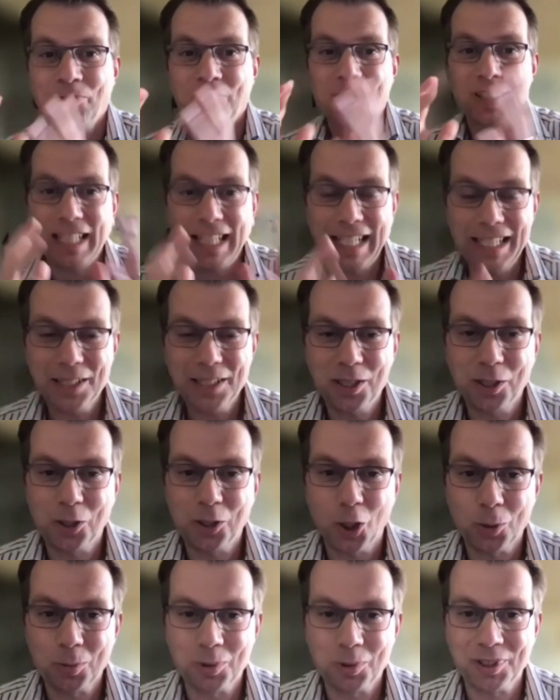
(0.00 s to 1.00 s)
in the
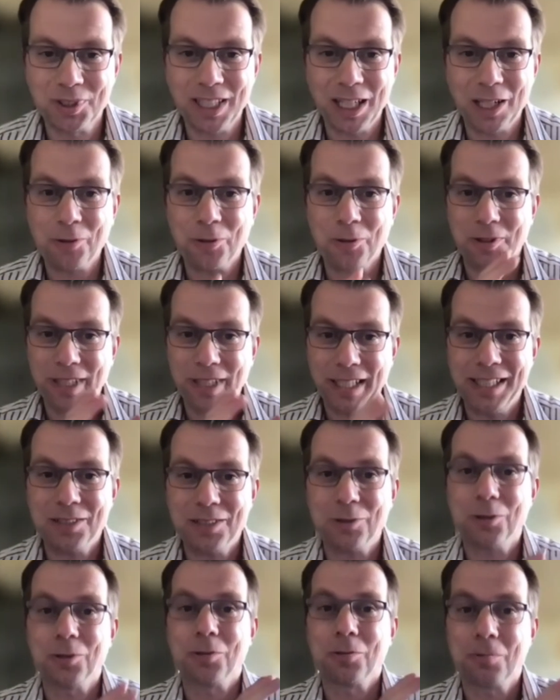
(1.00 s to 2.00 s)
global south that is
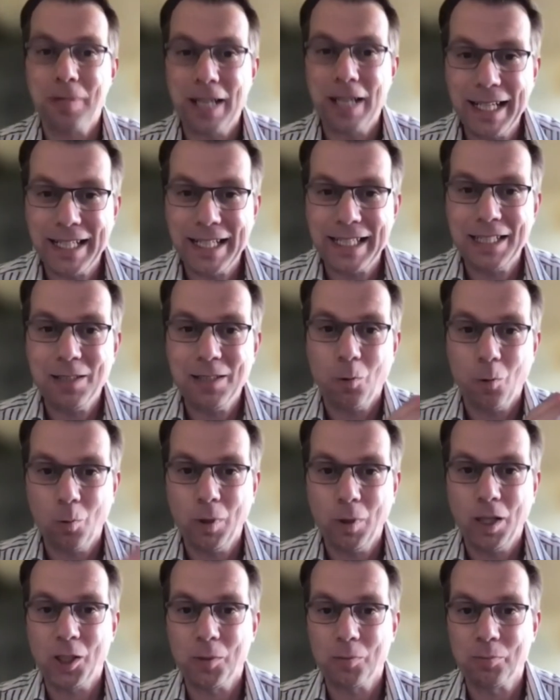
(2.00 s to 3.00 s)
already
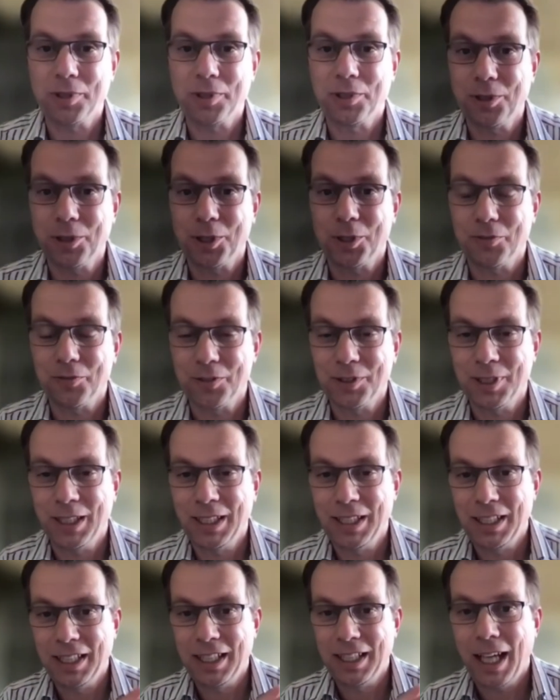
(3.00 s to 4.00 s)
well preserved.
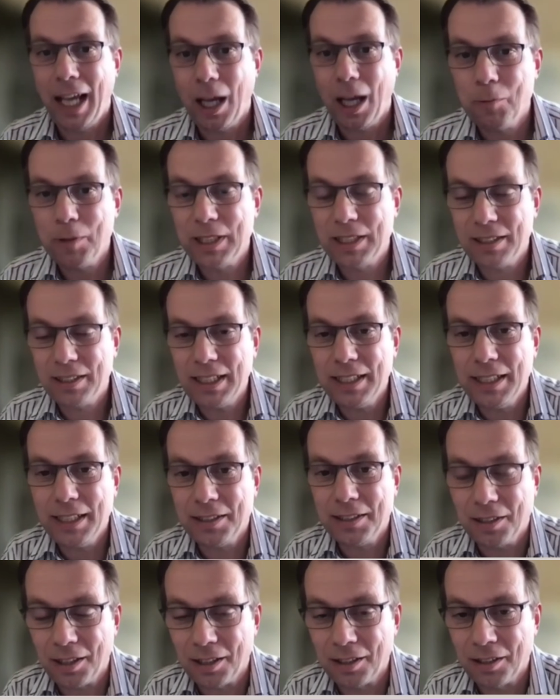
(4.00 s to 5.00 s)
And we see
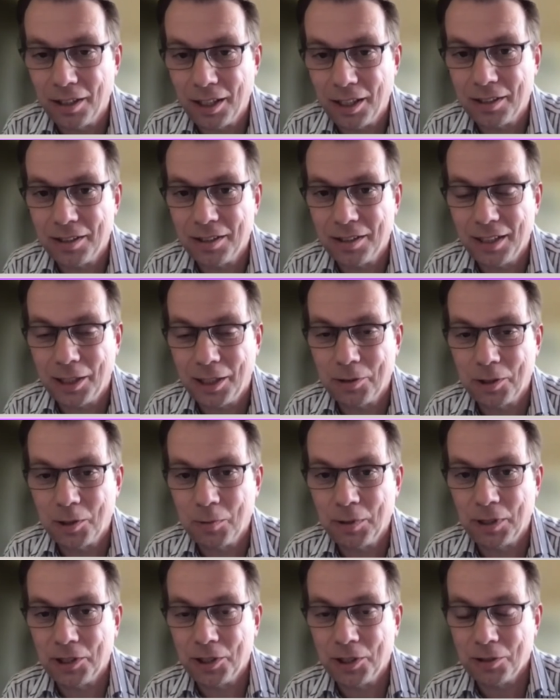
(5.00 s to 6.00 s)
this a lot now as
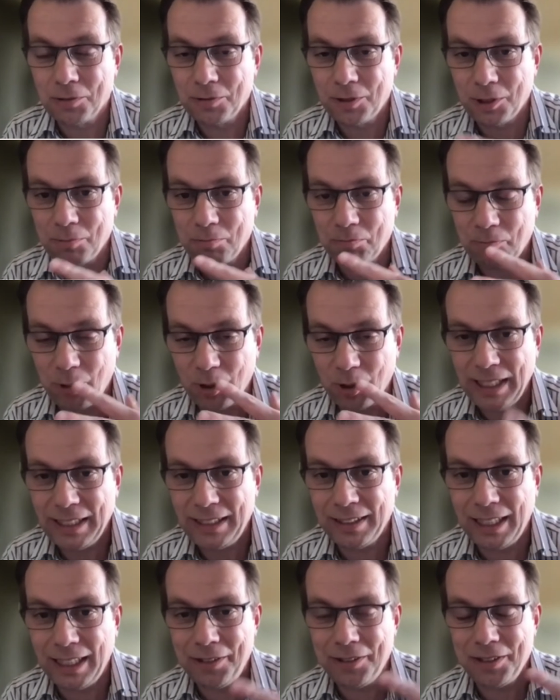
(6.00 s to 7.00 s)
well. So, so
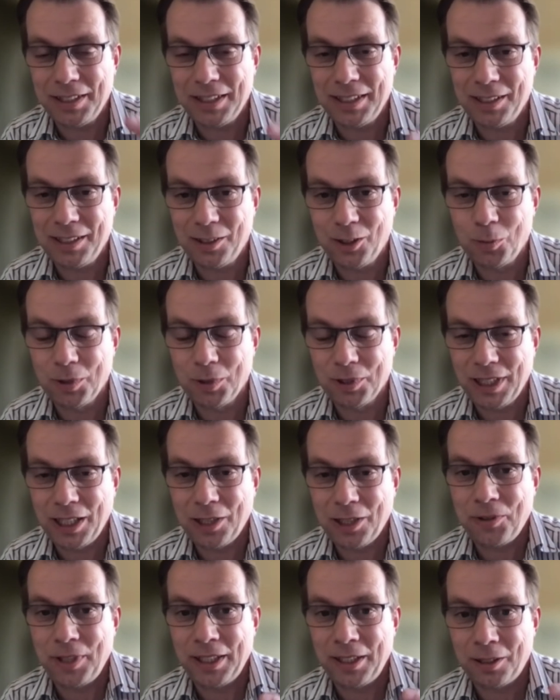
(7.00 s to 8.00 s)
protected areas in the global south
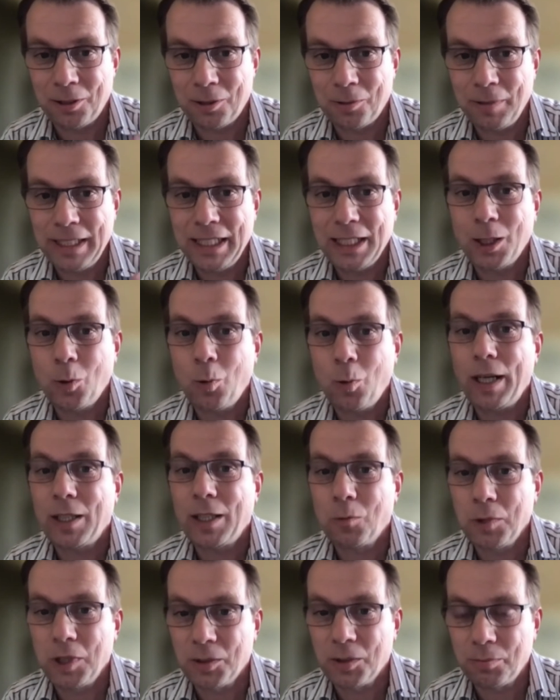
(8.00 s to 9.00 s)
that are already quite
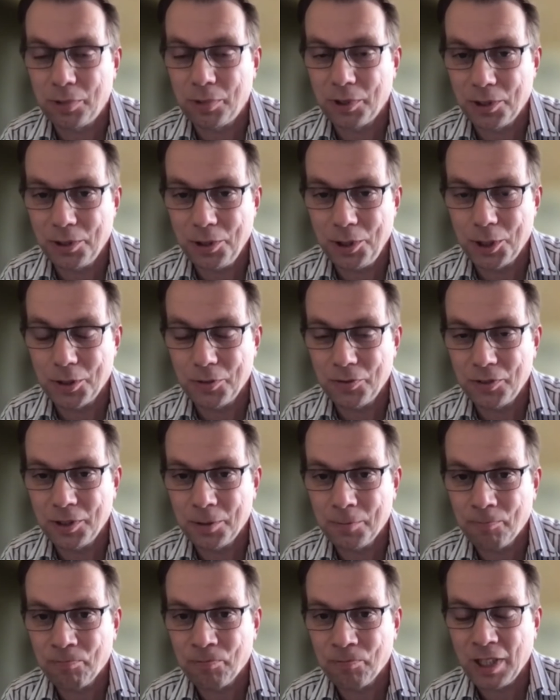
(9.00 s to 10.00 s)
well preserved
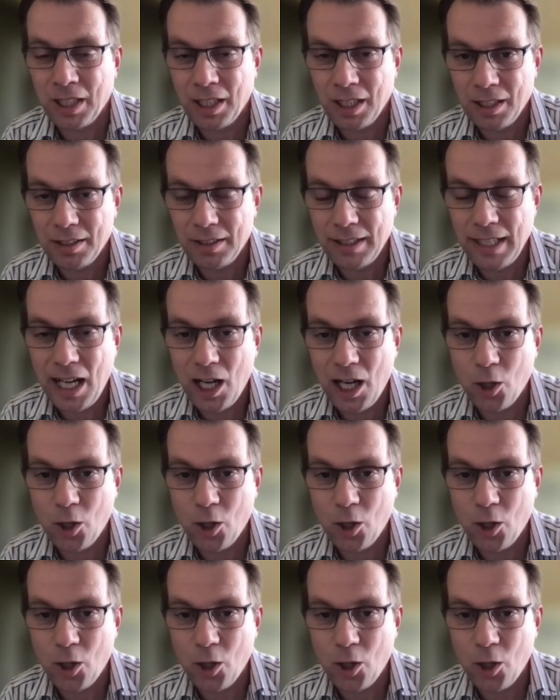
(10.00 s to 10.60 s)
now